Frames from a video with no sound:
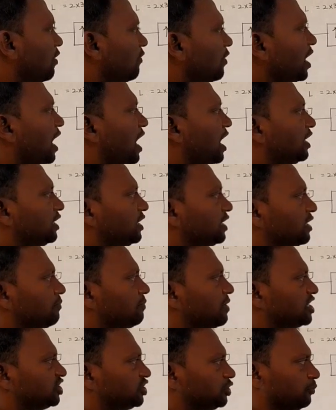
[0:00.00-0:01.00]
whatever we
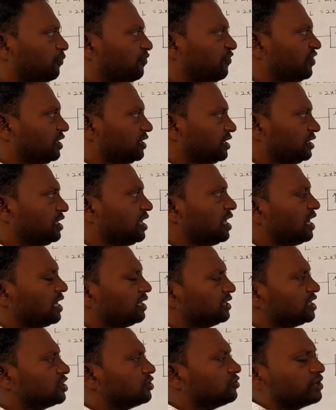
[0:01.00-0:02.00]
have seen, that L is
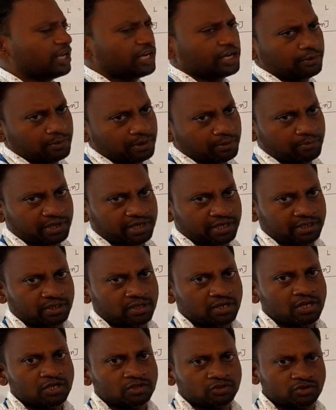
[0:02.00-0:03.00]
equal to, so
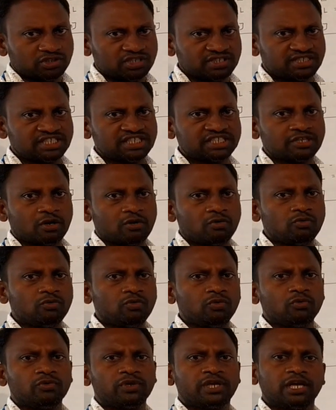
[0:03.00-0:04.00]
pi I
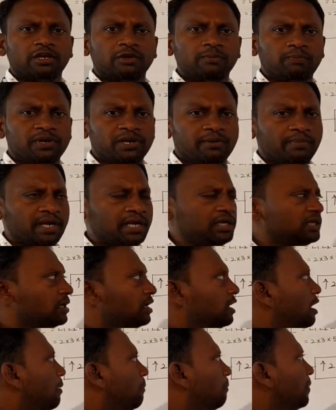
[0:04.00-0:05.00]
is equal to 1
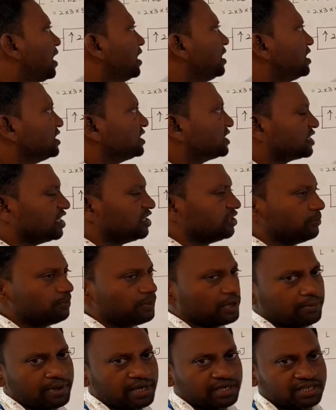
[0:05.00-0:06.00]
to n,
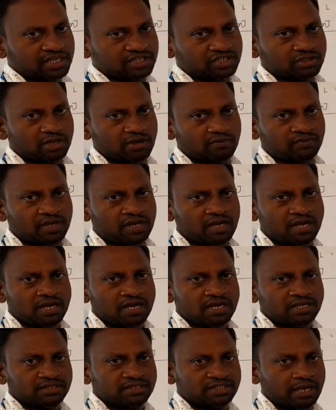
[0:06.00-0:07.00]
so Li.
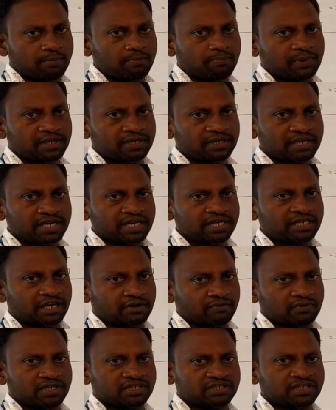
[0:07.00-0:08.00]
This is the formula which
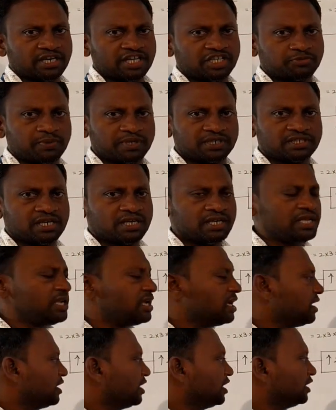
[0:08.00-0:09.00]
we have seen already. Now
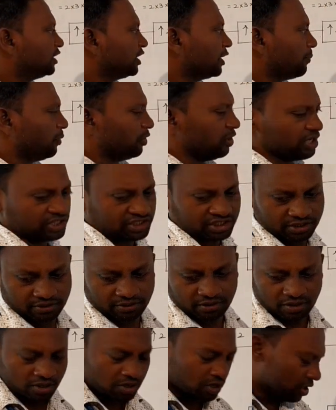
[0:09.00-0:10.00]
see, so this
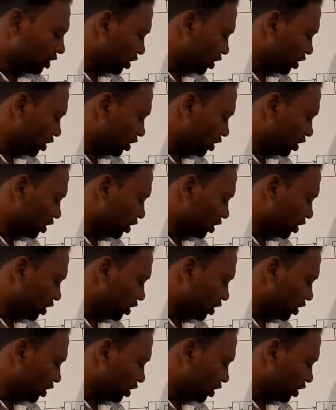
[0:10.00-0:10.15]
2